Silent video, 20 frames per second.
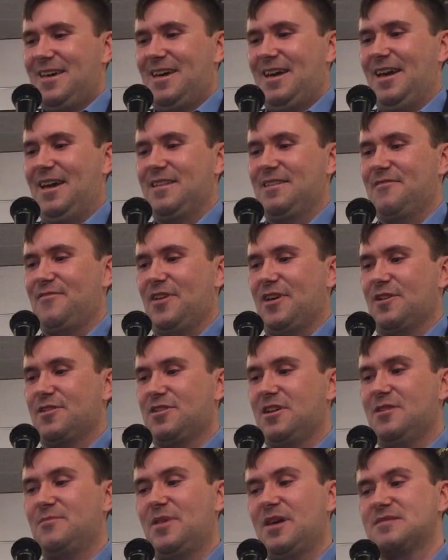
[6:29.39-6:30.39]
and if I
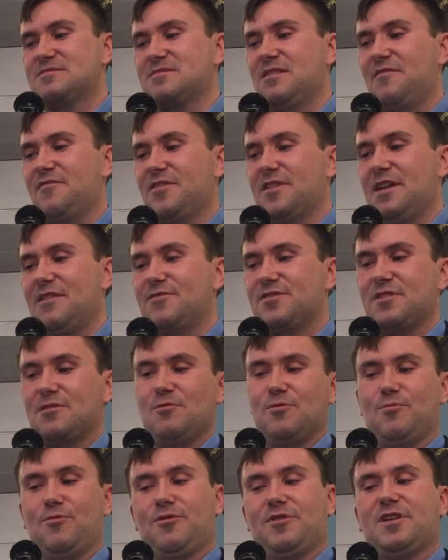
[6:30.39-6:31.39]
could tell myself that
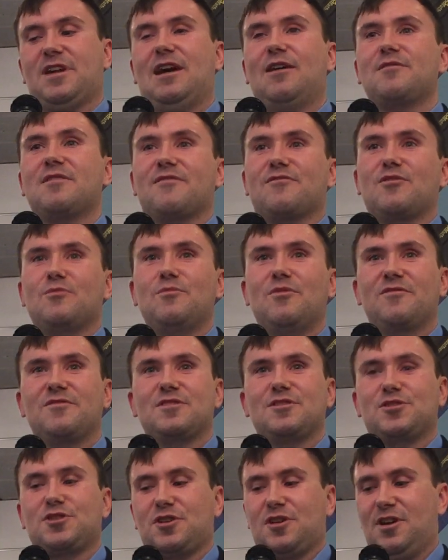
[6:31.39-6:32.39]
everything would work out after
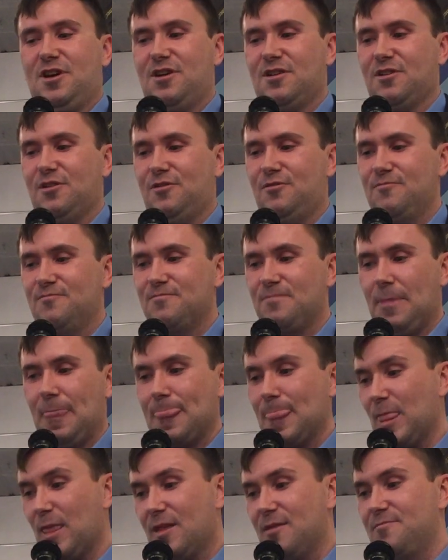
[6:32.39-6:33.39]
moving to Chicago,
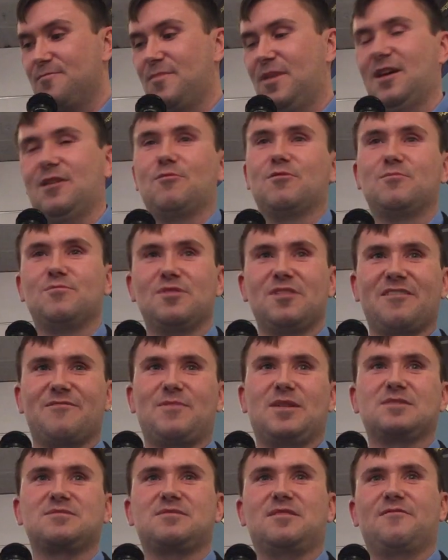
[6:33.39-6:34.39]
I wouldn't believe
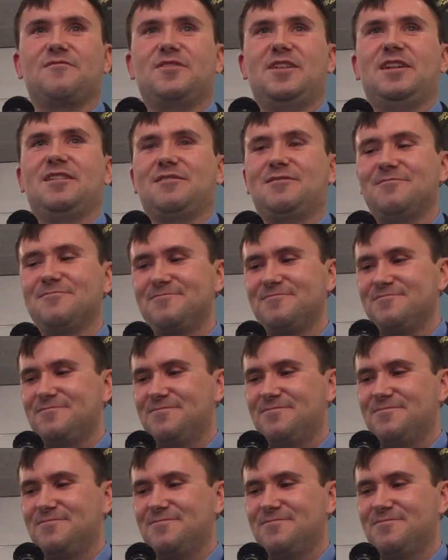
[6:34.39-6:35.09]
myself then.